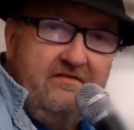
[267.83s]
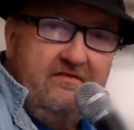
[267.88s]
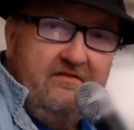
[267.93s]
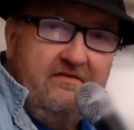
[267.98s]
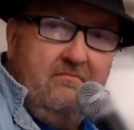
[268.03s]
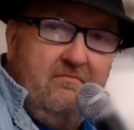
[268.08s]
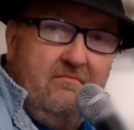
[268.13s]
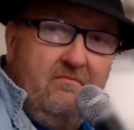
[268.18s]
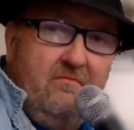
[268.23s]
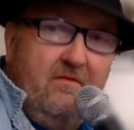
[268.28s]

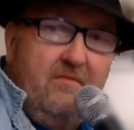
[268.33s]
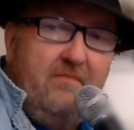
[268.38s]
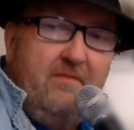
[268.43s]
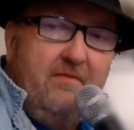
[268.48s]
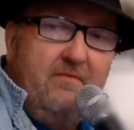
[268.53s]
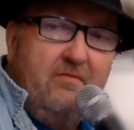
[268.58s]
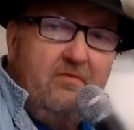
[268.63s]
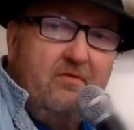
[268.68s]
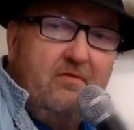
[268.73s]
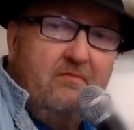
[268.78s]
where
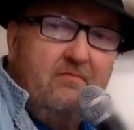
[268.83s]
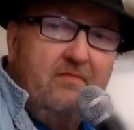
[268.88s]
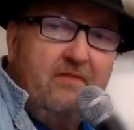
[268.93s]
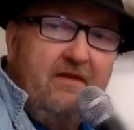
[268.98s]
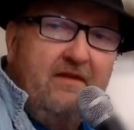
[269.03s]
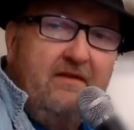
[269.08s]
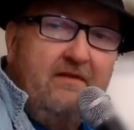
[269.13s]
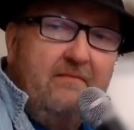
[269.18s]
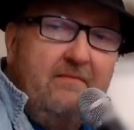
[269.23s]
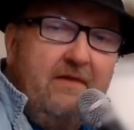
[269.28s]
people
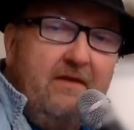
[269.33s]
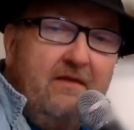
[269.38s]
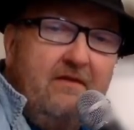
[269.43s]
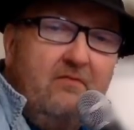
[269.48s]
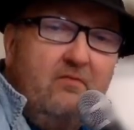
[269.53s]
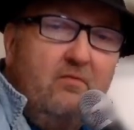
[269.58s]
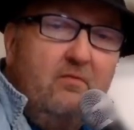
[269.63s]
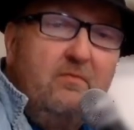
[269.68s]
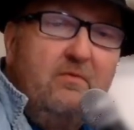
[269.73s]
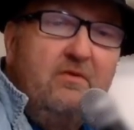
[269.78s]
complained about a
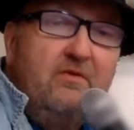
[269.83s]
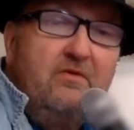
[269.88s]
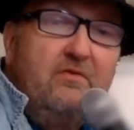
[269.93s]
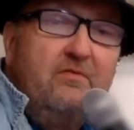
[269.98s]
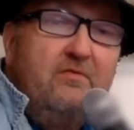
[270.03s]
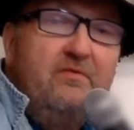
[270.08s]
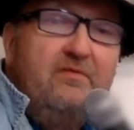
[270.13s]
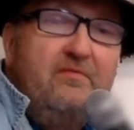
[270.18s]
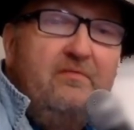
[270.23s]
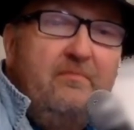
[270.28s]
woman who
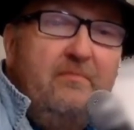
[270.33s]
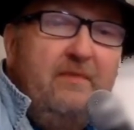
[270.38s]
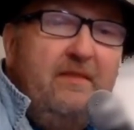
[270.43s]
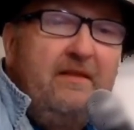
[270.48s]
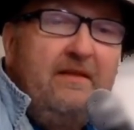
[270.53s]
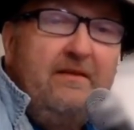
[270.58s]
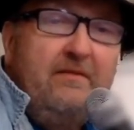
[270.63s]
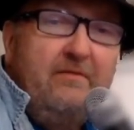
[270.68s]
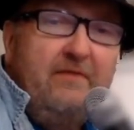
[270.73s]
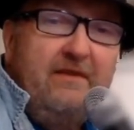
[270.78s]
was
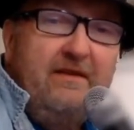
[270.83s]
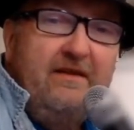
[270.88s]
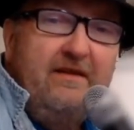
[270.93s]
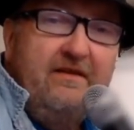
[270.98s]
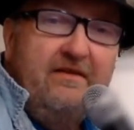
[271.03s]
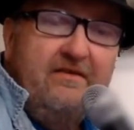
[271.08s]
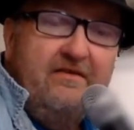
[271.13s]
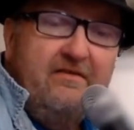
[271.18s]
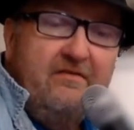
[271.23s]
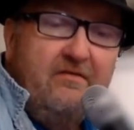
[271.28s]
merely reading a
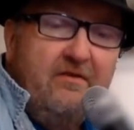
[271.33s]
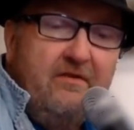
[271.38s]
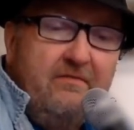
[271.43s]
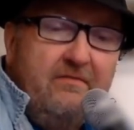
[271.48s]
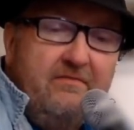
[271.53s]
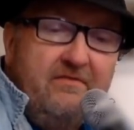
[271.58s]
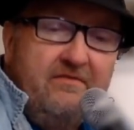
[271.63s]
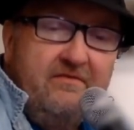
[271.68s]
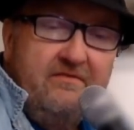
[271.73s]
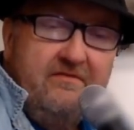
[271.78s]

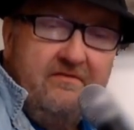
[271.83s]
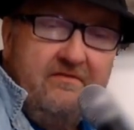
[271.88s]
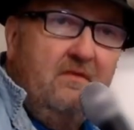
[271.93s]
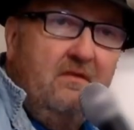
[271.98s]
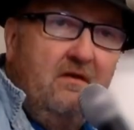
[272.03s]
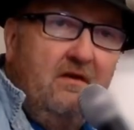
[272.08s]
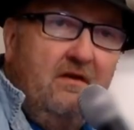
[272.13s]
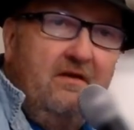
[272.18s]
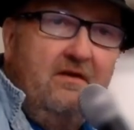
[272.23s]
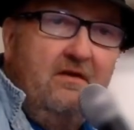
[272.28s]
script.
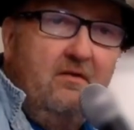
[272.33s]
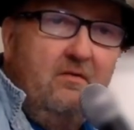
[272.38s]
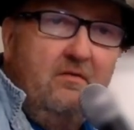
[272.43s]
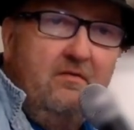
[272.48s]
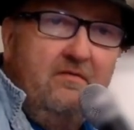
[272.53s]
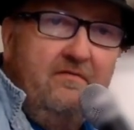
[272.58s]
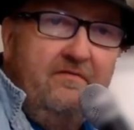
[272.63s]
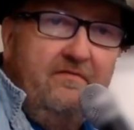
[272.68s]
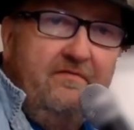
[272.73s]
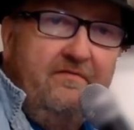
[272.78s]
I know
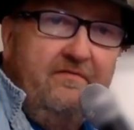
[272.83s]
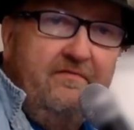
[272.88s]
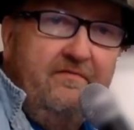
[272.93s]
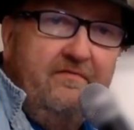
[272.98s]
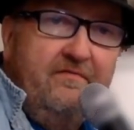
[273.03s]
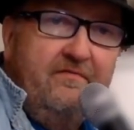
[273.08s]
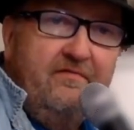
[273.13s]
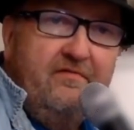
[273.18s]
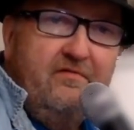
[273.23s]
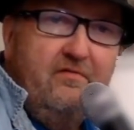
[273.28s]
of
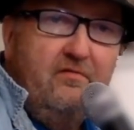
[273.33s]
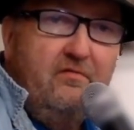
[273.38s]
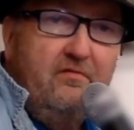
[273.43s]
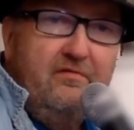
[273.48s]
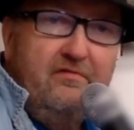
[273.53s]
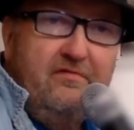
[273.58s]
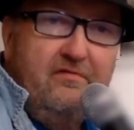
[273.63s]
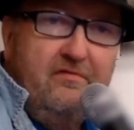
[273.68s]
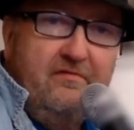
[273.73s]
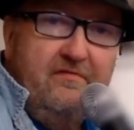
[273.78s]

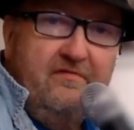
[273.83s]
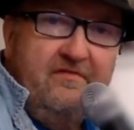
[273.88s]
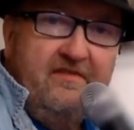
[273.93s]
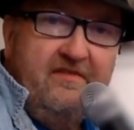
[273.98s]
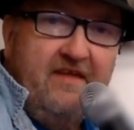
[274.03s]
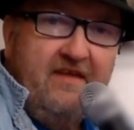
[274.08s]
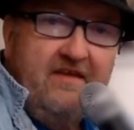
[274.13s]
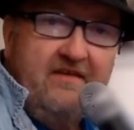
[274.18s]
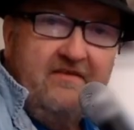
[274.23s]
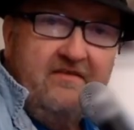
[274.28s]
schools who have
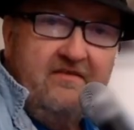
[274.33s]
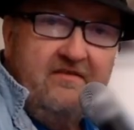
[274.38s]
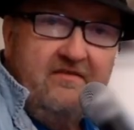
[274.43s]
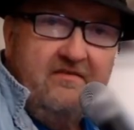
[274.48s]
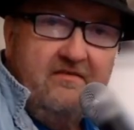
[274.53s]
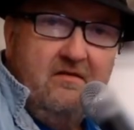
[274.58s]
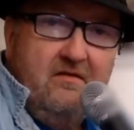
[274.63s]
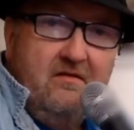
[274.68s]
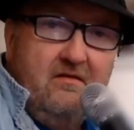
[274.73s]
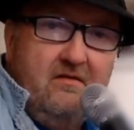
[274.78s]
sacked
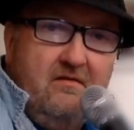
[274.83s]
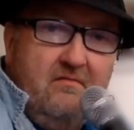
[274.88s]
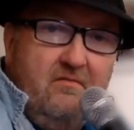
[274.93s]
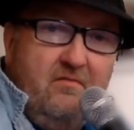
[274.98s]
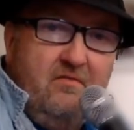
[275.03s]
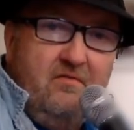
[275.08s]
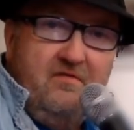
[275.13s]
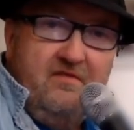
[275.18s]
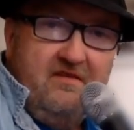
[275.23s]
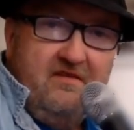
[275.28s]

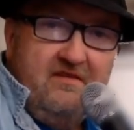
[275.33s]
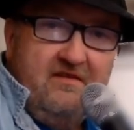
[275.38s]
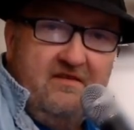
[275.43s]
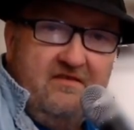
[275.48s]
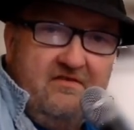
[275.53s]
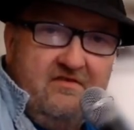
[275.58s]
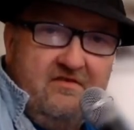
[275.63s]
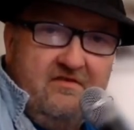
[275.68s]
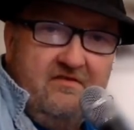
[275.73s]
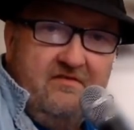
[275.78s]
music
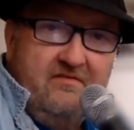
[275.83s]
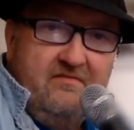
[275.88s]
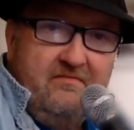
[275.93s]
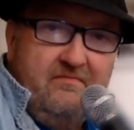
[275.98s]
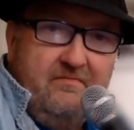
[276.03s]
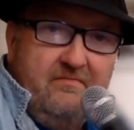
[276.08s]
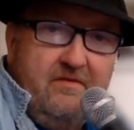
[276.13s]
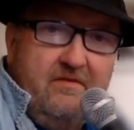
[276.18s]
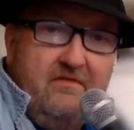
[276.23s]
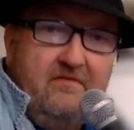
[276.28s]
teachers
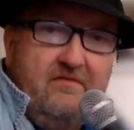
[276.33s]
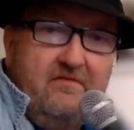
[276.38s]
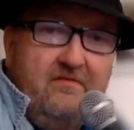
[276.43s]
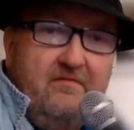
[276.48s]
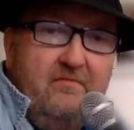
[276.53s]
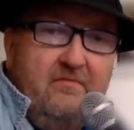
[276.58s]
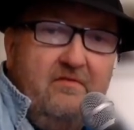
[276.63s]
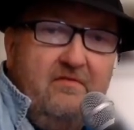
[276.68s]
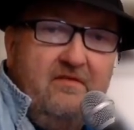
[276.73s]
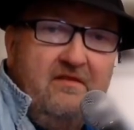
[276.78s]
because the
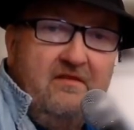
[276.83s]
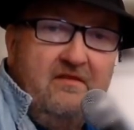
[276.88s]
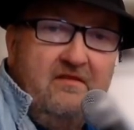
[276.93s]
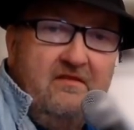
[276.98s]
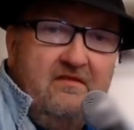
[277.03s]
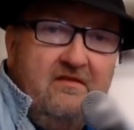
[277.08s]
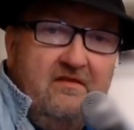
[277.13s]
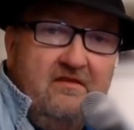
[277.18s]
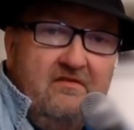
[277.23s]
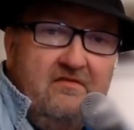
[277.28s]
music
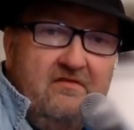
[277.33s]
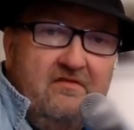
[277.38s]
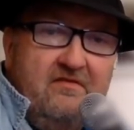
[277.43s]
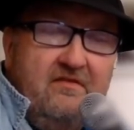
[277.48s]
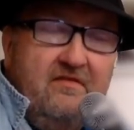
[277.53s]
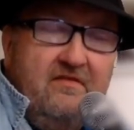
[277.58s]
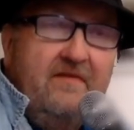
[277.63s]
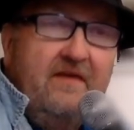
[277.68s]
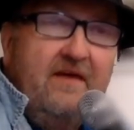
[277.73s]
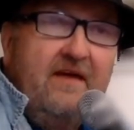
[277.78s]
teachers
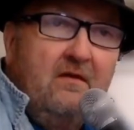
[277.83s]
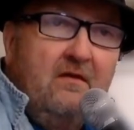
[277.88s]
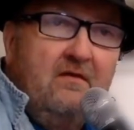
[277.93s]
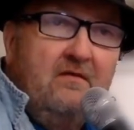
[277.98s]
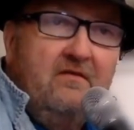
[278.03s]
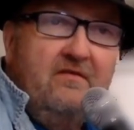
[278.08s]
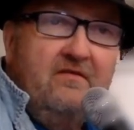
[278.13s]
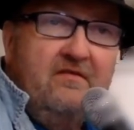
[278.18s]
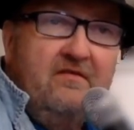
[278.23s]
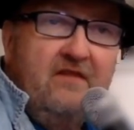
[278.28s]
have had
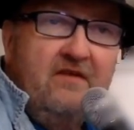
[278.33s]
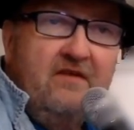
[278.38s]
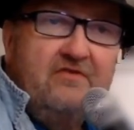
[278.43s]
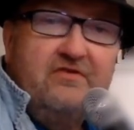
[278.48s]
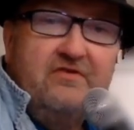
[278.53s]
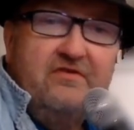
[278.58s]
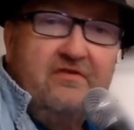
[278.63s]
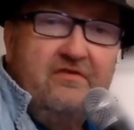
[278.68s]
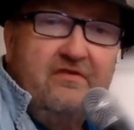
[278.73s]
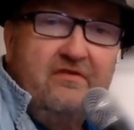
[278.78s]

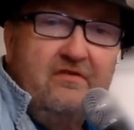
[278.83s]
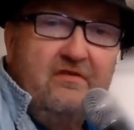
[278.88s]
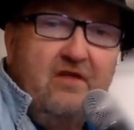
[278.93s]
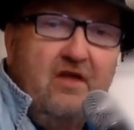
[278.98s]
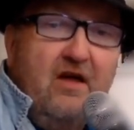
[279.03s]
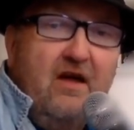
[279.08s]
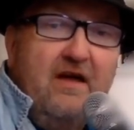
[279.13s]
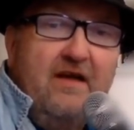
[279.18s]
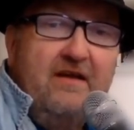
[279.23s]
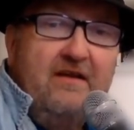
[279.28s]
discussions
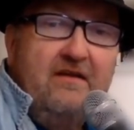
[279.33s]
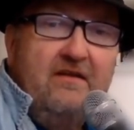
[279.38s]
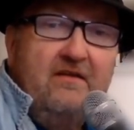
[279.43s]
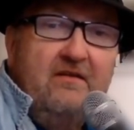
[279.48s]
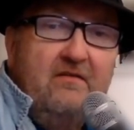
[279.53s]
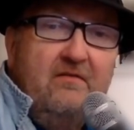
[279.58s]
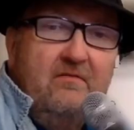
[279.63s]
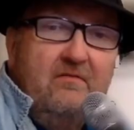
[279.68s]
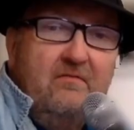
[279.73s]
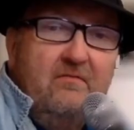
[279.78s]
online
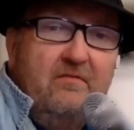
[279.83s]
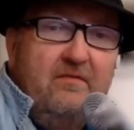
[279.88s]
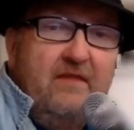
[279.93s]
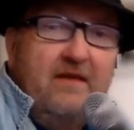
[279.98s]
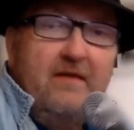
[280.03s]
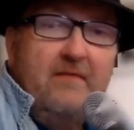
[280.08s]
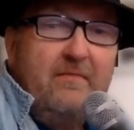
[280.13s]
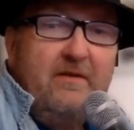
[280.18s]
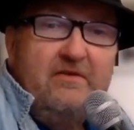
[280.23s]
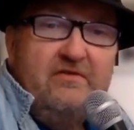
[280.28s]

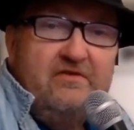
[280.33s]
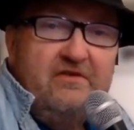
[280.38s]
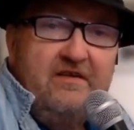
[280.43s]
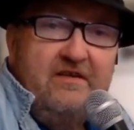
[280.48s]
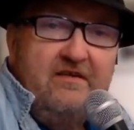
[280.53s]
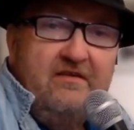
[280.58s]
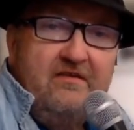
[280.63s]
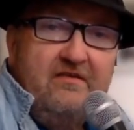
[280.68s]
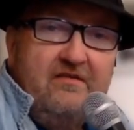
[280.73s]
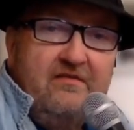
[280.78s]
without
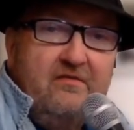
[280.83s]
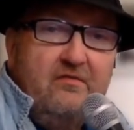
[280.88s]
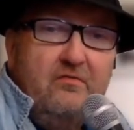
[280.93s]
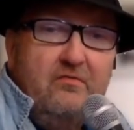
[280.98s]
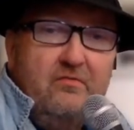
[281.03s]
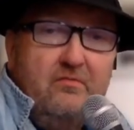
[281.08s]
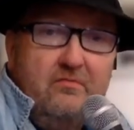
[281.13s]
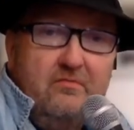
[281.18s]
mentioning the school.